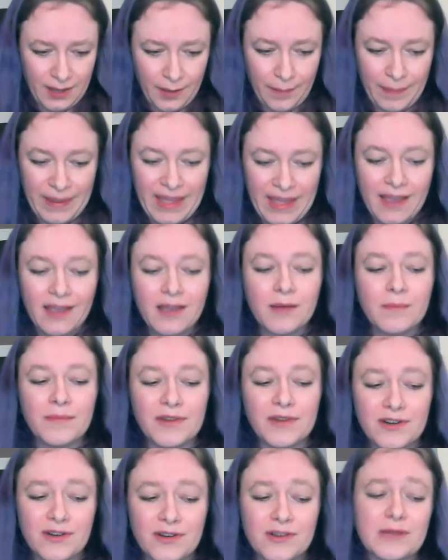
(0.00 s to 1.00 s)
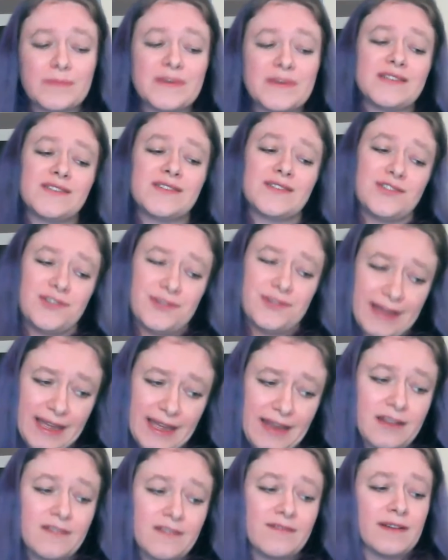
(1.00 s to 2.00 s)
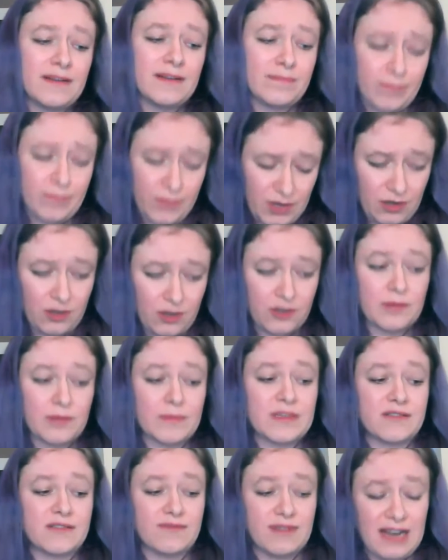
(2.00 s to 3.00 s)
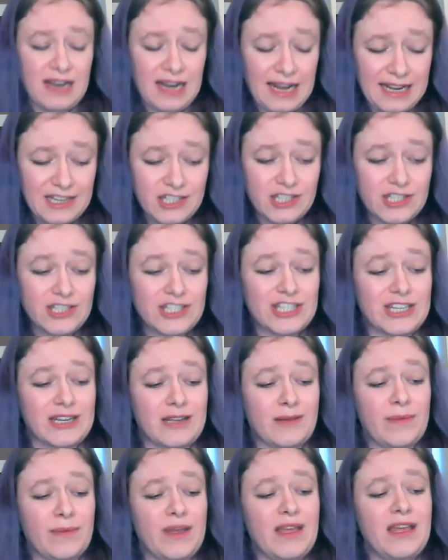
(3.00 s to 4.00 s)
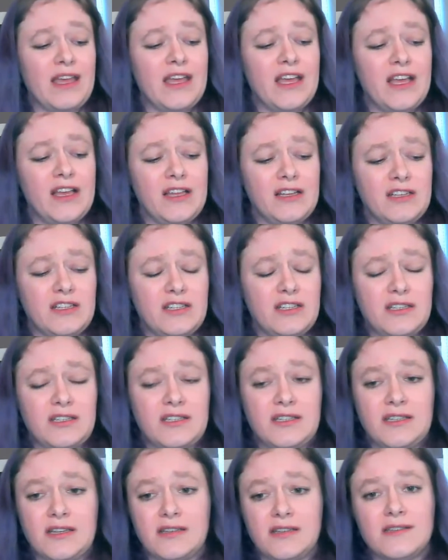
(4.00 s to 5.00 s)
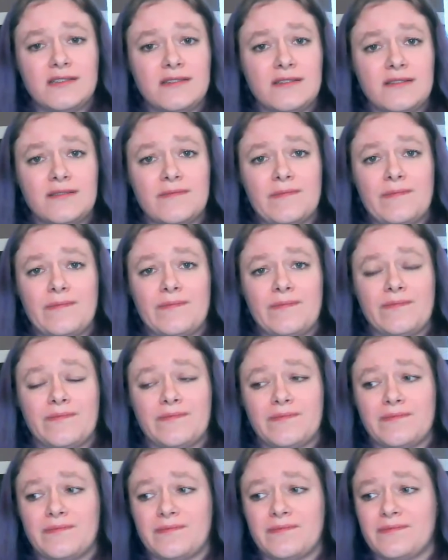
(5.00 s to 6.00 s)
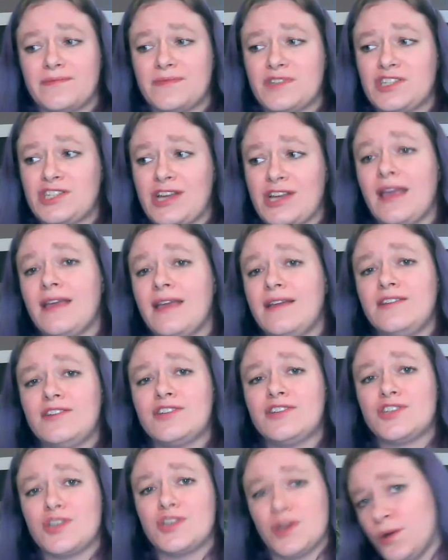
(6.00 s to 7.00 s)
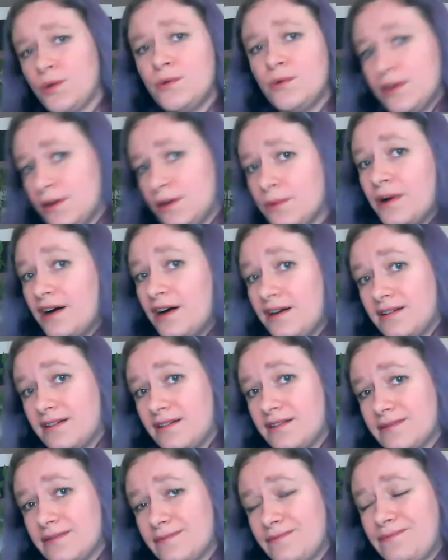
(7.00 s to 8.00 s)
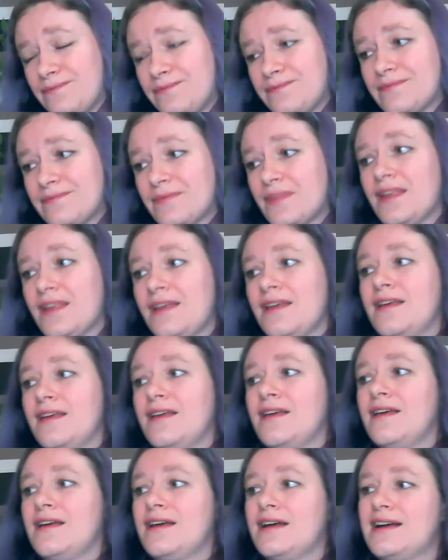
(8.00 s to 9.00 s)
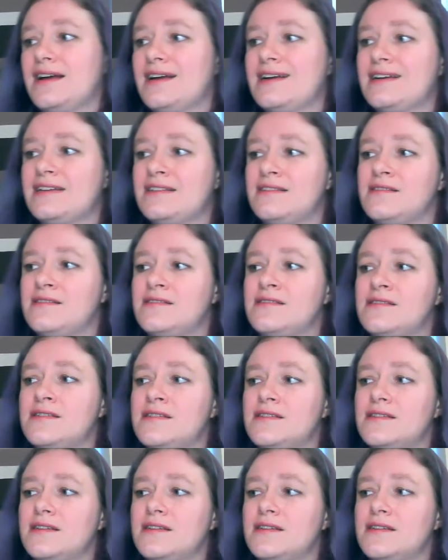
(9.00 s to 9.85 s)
being monogamous or in a monogamous relationship doesn't change who you are. And